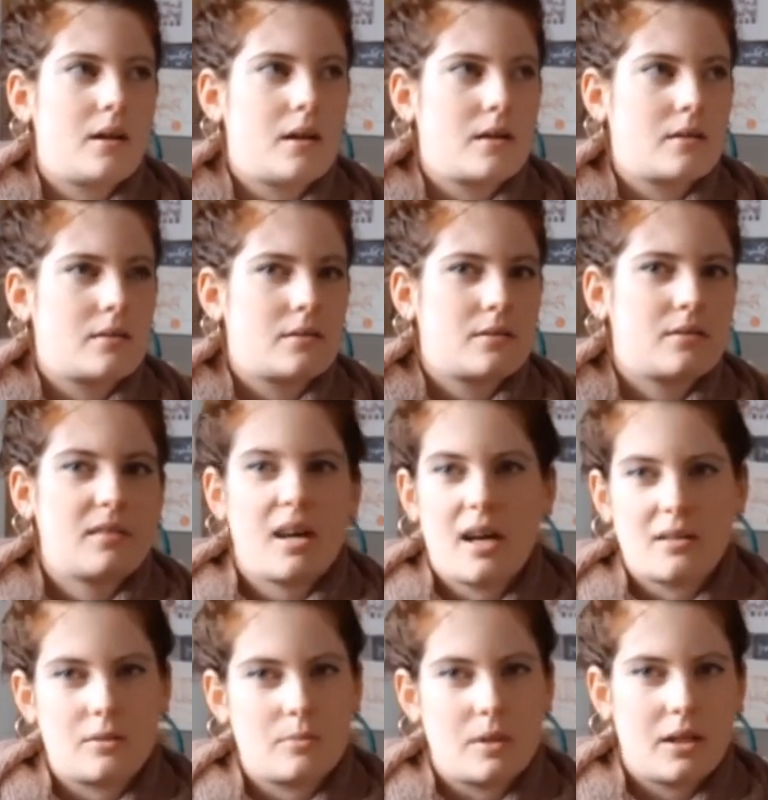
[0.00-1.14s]
and
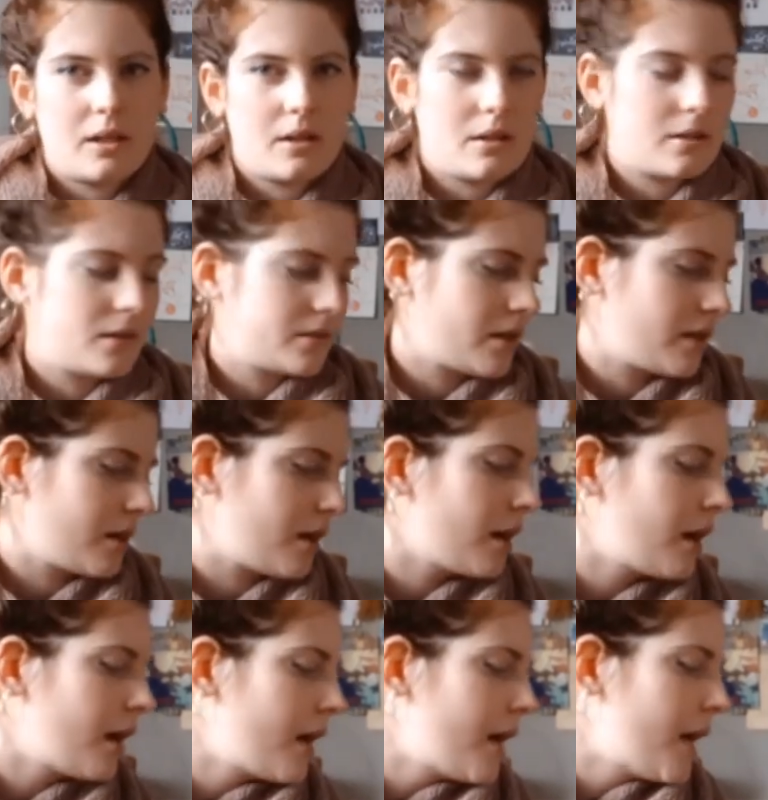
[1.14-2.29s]
candle making, things like
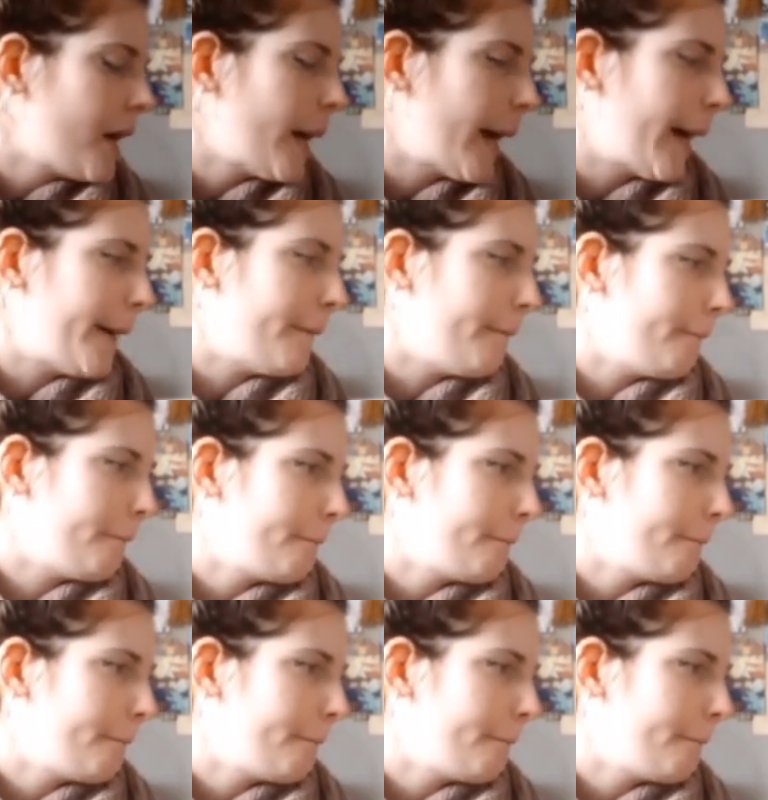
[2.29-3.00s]
that.